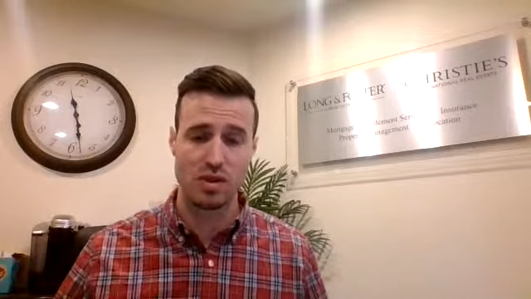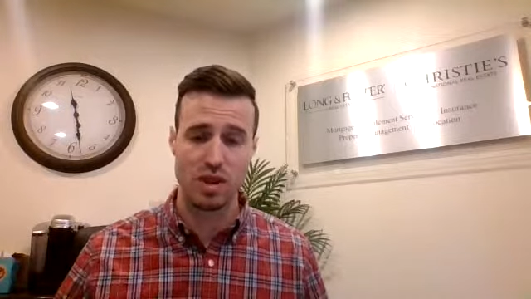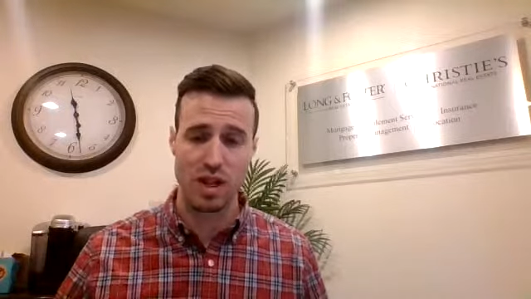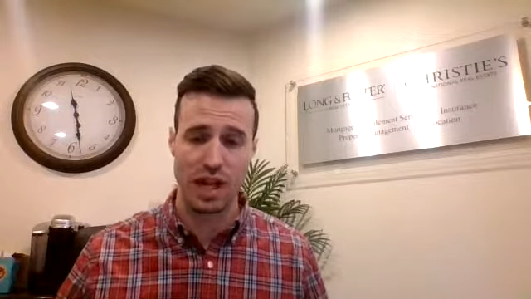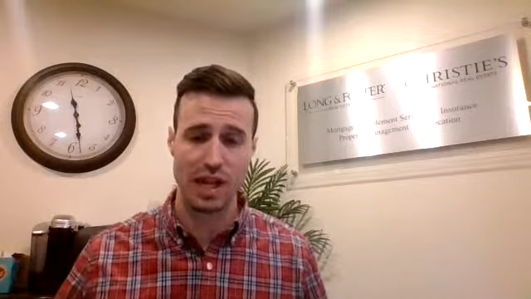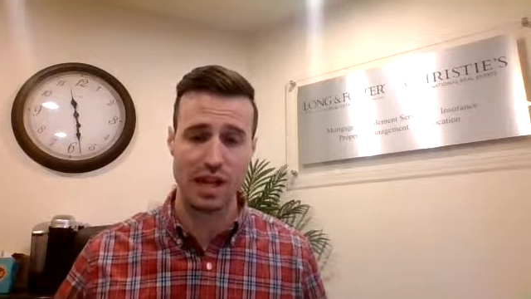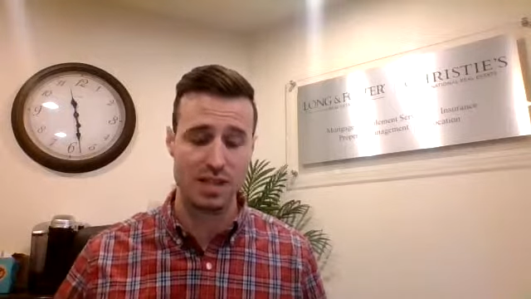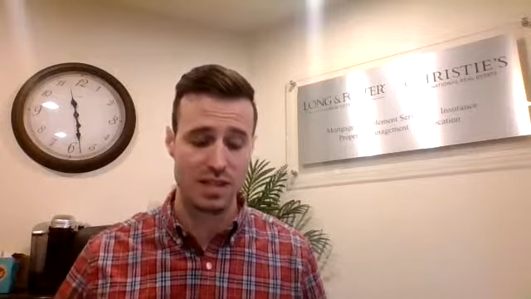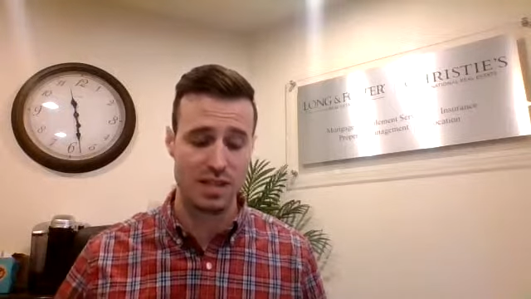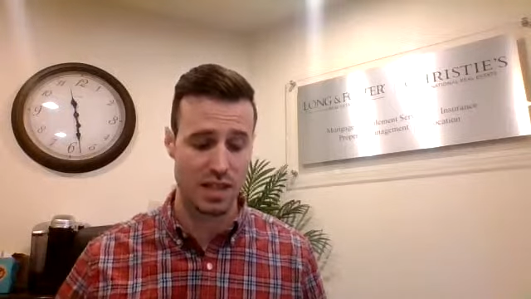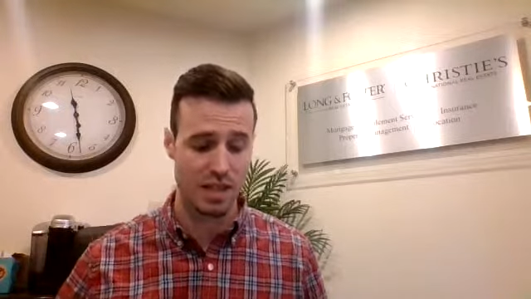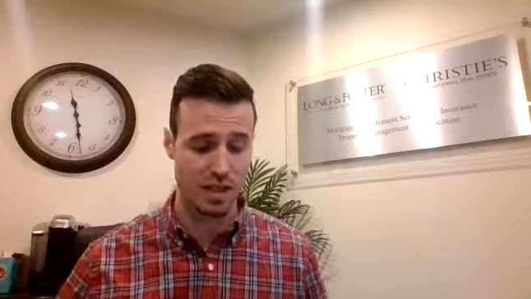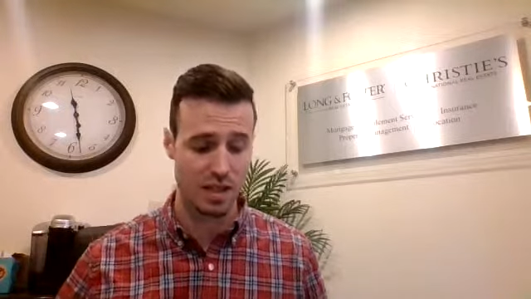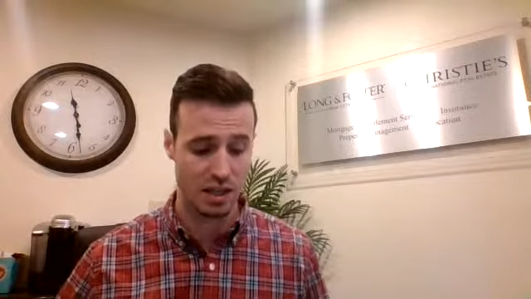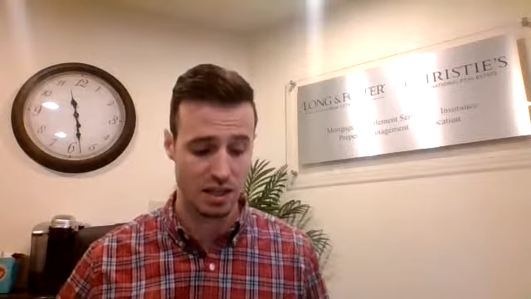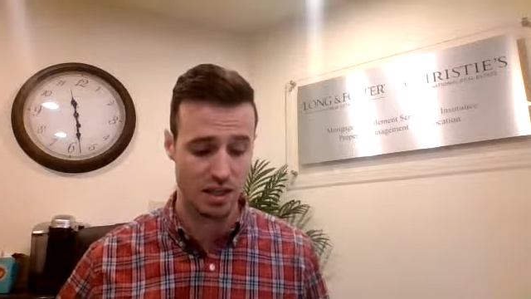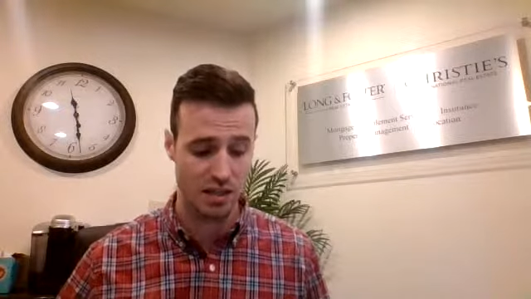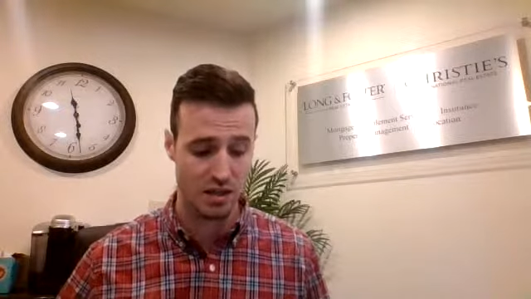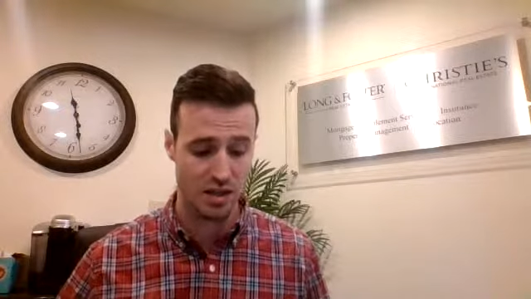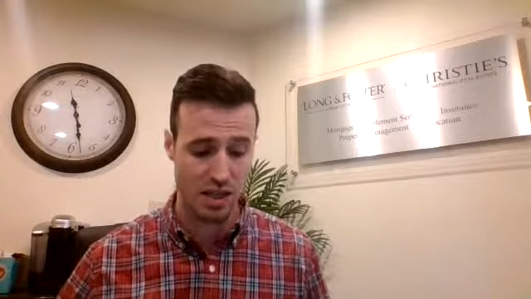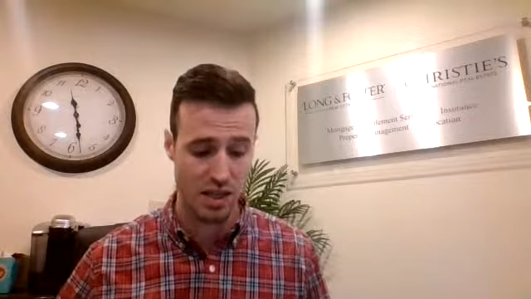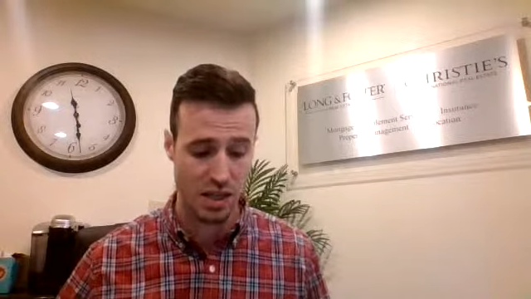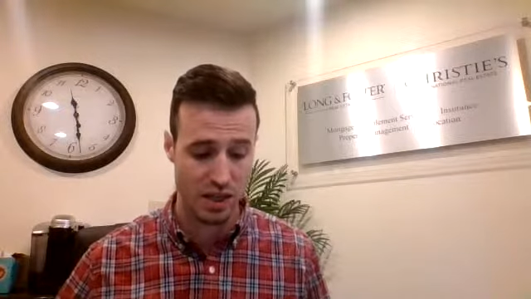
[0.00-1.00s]
like I said, that
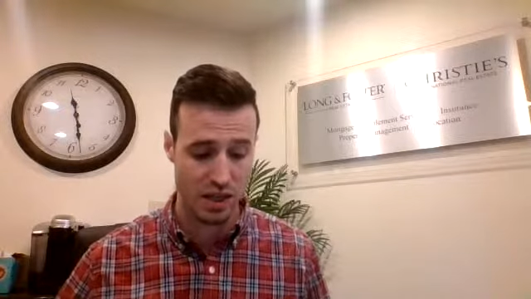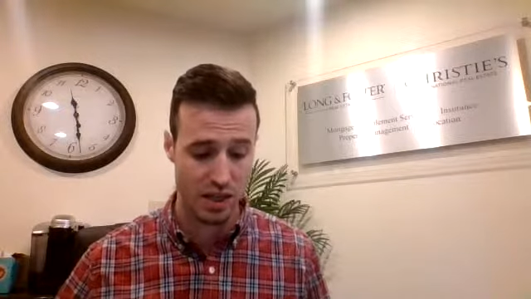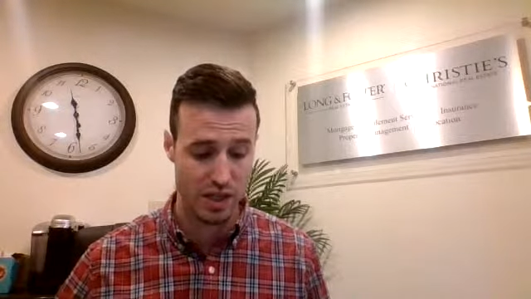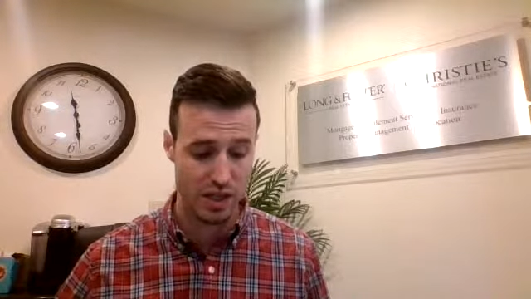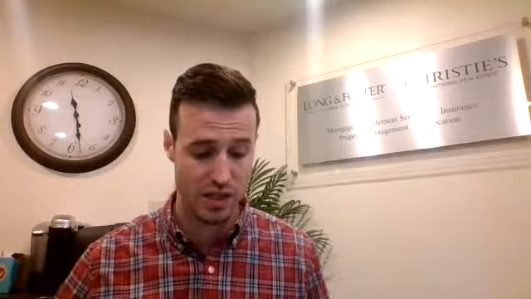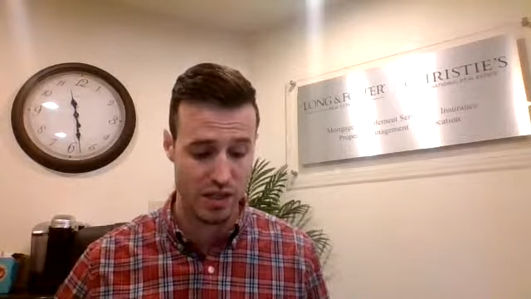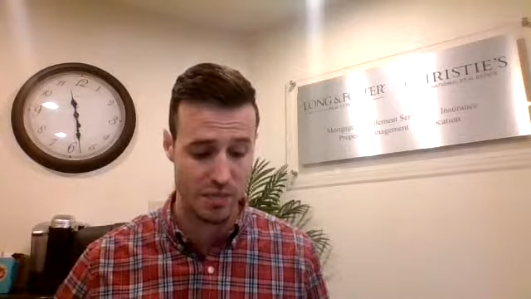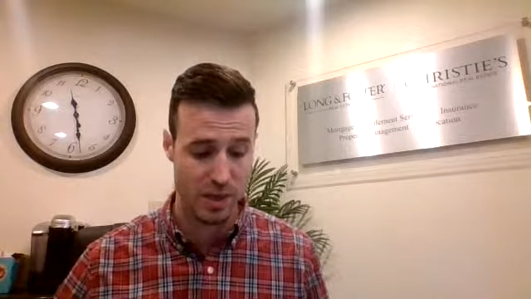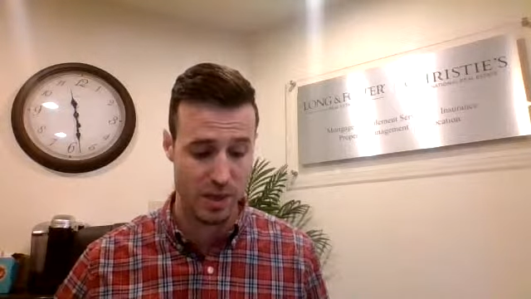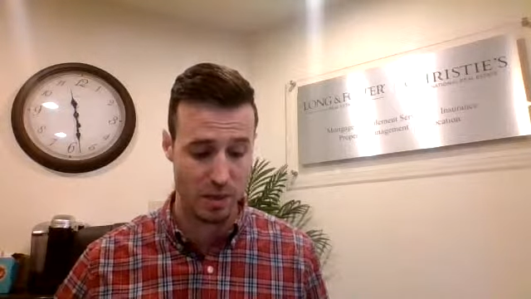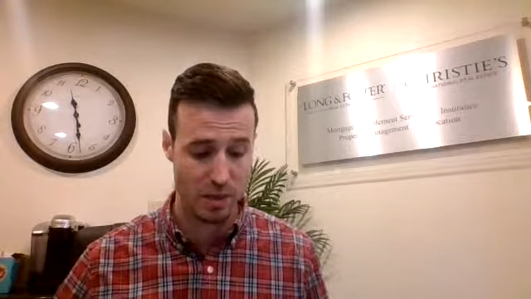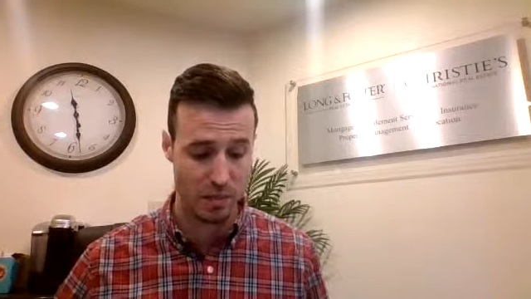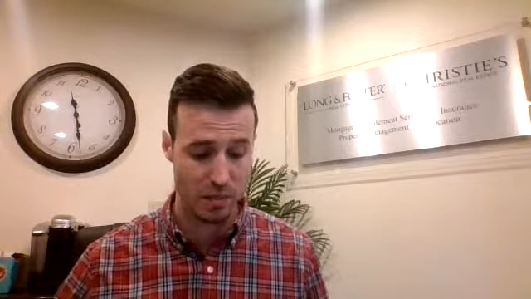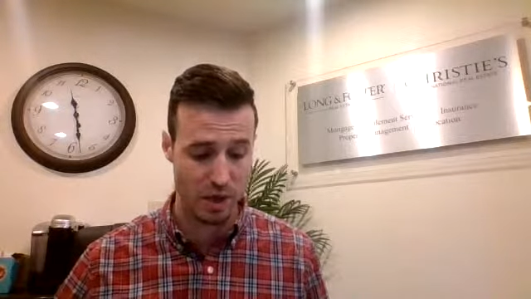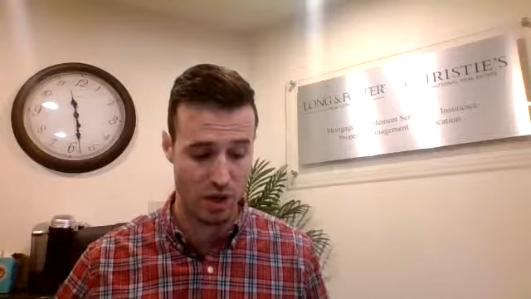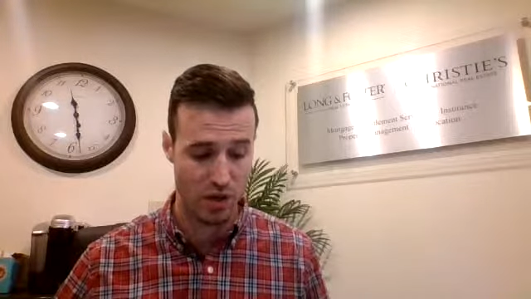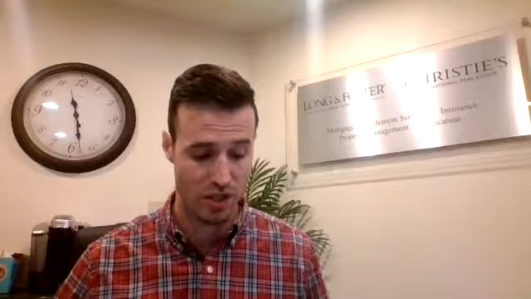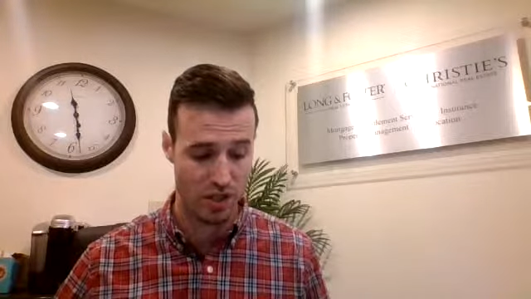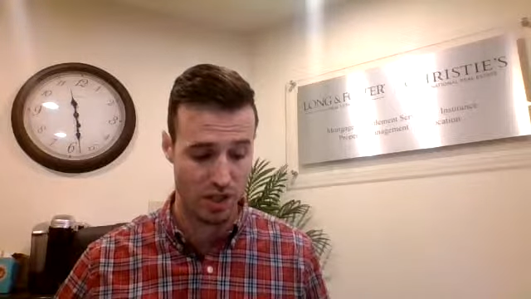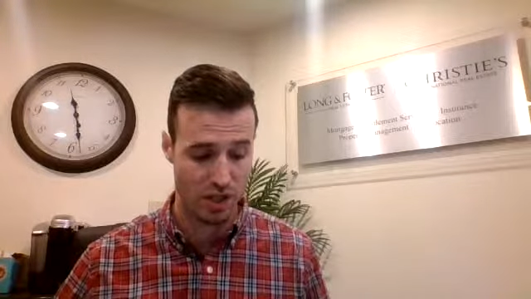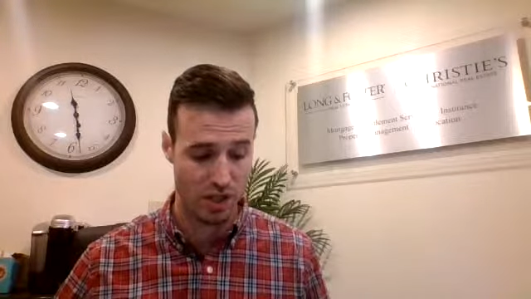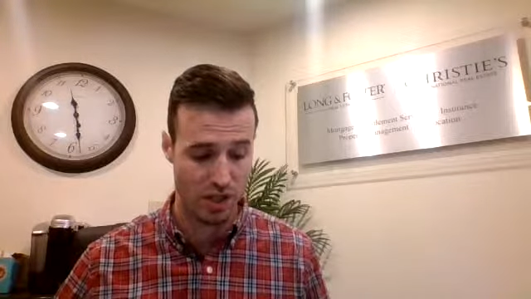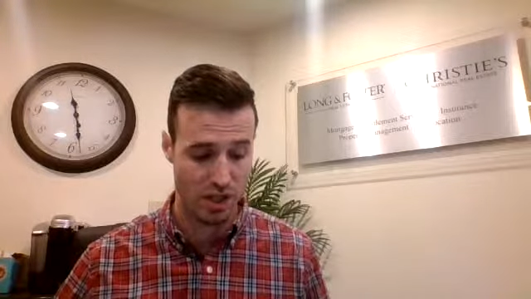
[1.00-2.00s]
you're serious about
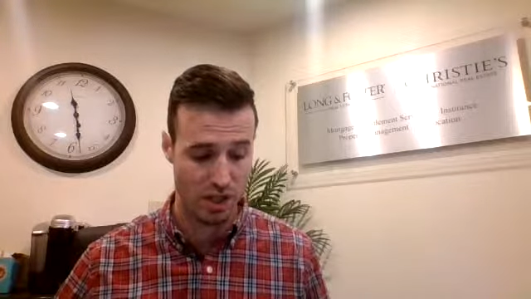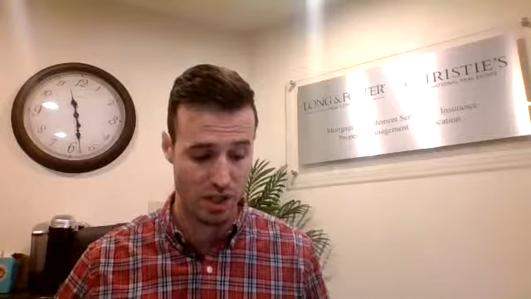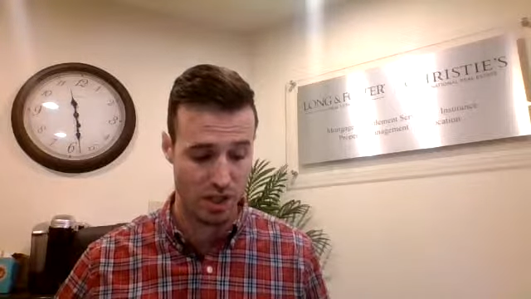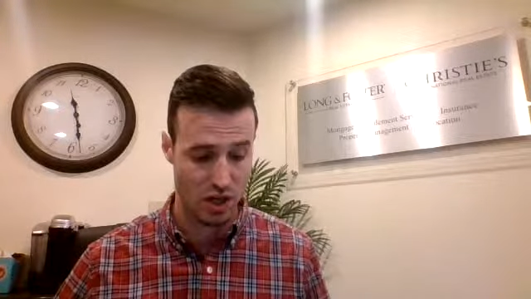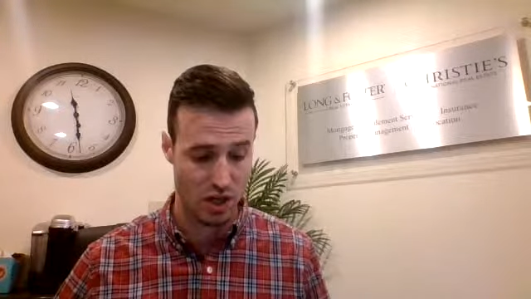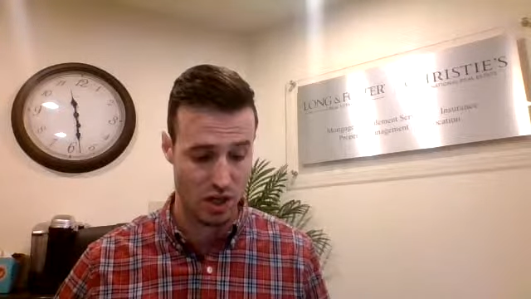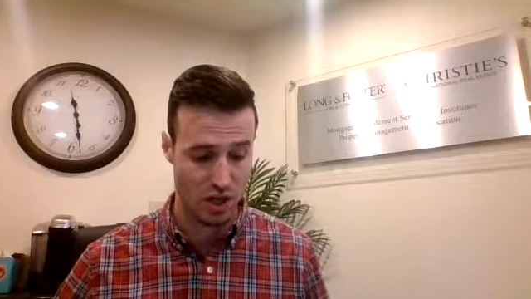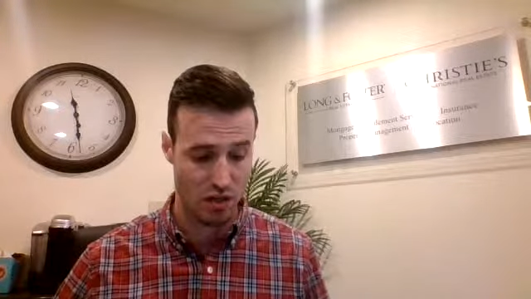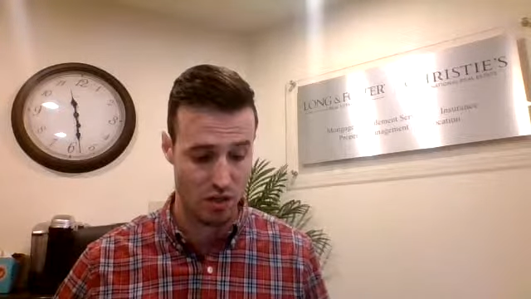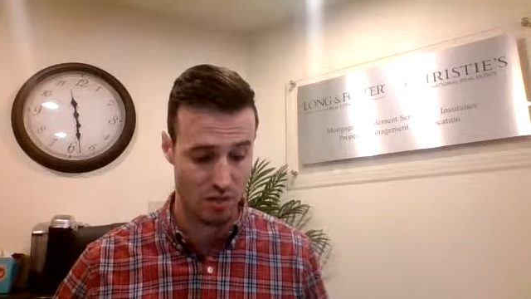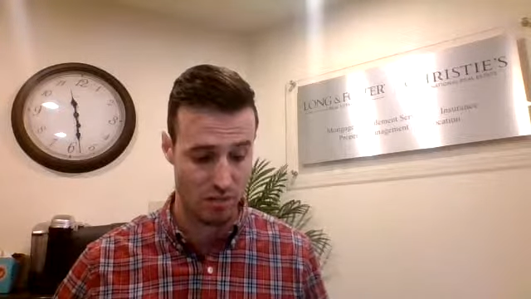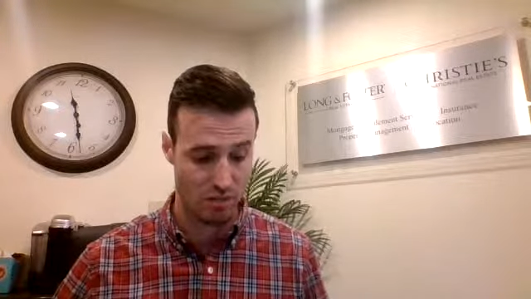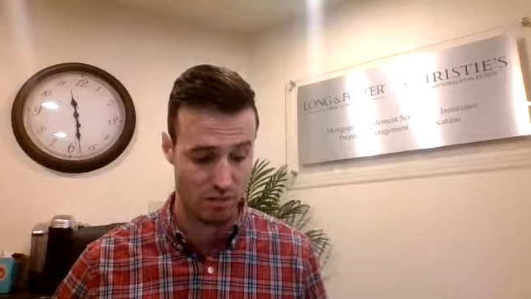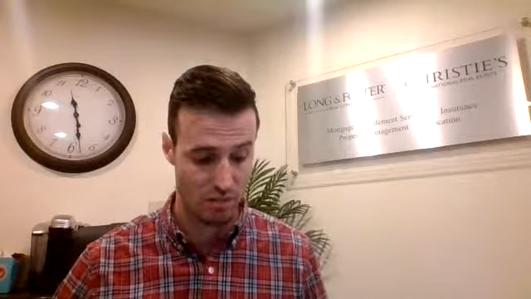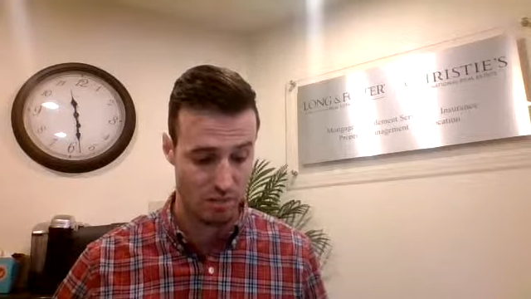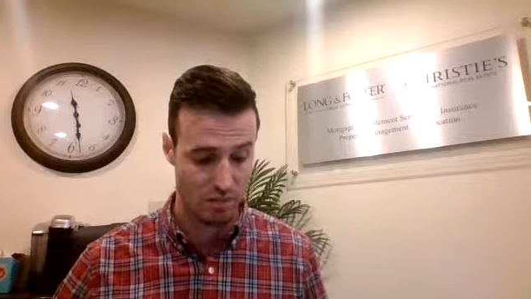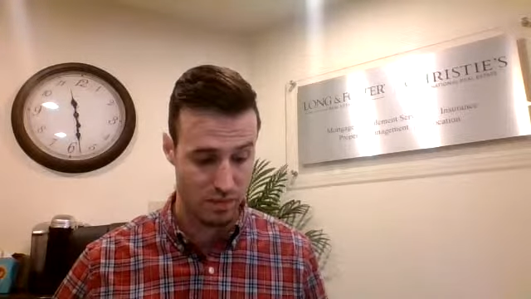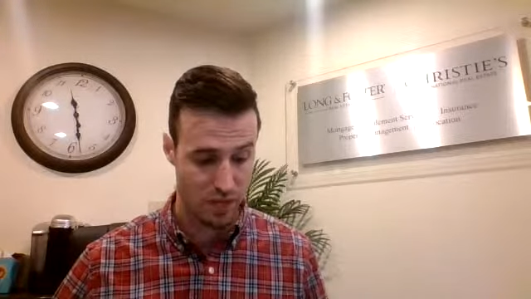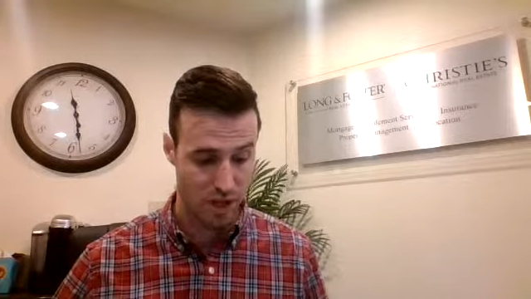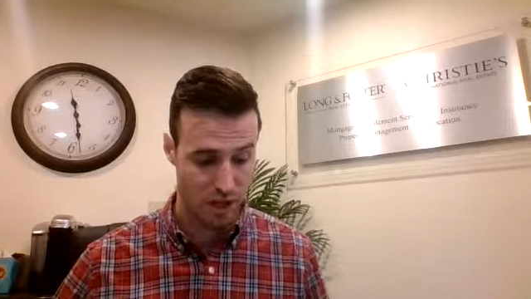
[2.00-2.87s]
purchasing the home.